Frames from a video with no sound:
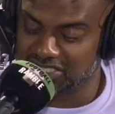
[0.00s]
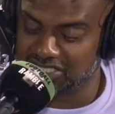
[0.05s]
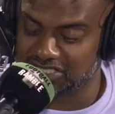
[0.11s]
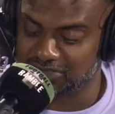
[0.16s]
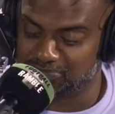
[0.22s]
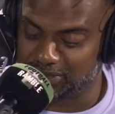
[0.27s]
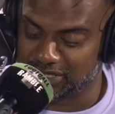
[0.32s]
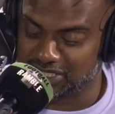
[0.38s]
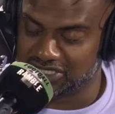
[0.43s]

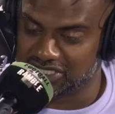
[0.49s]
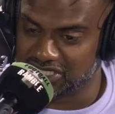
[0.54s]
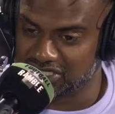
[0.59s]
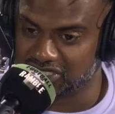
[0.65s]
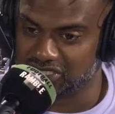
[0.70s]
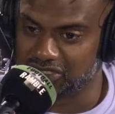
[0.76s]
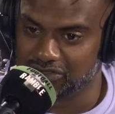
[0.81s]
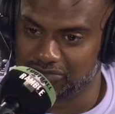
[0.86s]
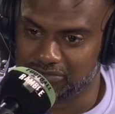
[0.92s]
is because it's
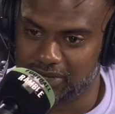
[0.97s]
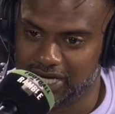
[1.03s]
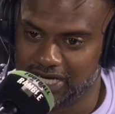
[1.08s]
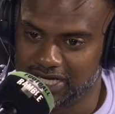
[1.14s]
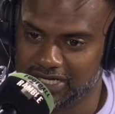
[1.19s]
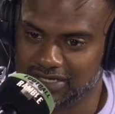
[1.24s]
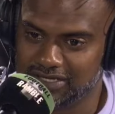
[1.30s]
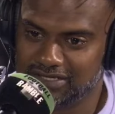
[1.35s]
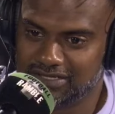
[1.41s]
a good
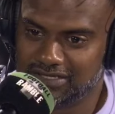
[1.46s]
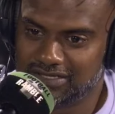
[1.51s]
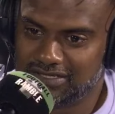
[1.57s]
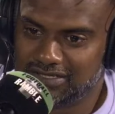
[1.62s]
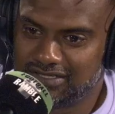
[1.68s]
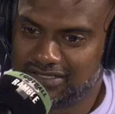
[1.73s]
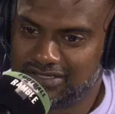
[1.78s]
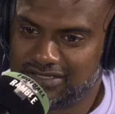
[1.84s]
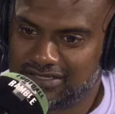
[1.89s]
mate.
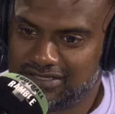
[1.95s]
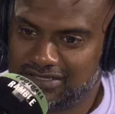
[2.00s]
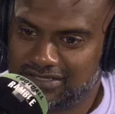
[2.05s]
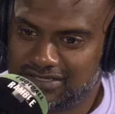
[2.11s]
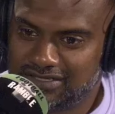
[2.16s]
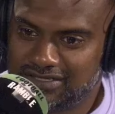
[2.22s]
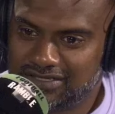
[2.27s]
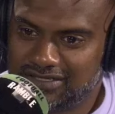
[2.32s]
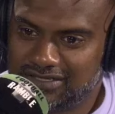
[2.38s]

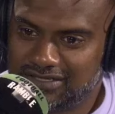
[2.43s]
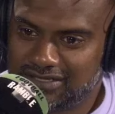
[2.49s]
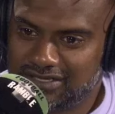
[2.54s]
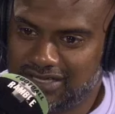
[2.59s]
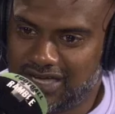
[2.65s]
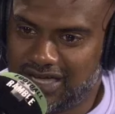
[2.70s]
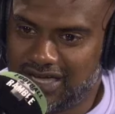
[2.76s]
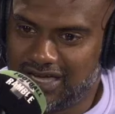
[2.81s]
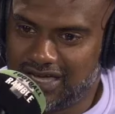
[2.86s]
He yeah. knows.
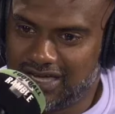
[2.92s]
He knows